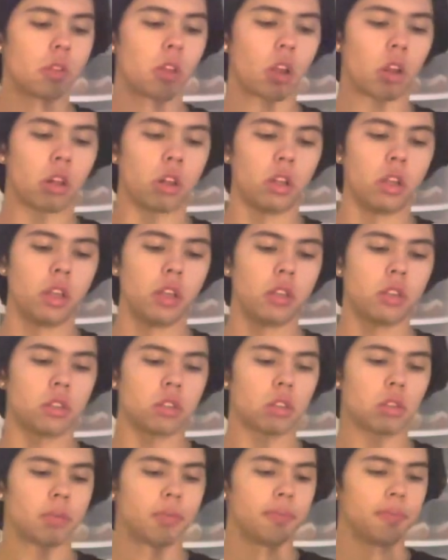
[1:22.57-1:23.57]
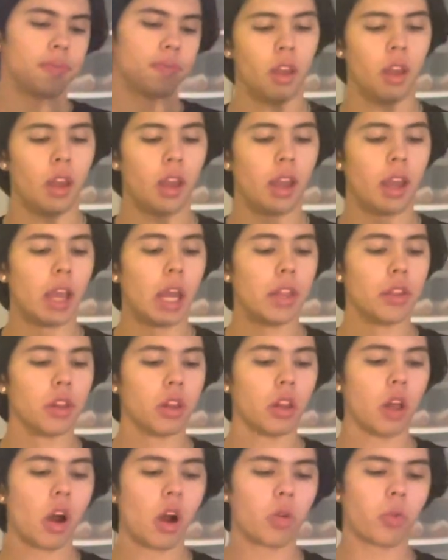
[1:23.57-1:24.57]
cleats. And the
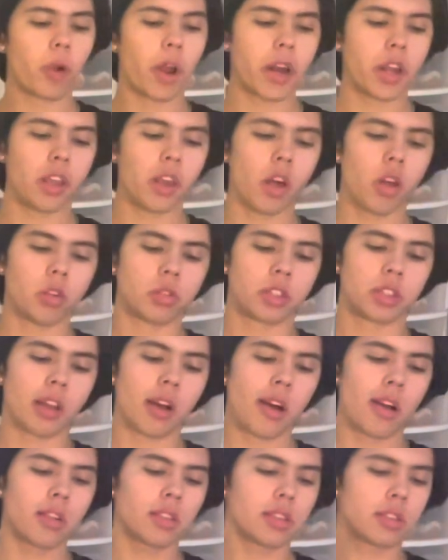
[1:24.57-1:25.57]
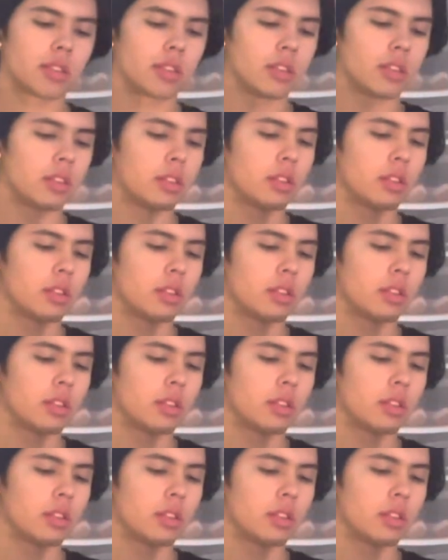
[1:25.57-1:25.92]
long red and yellow socks.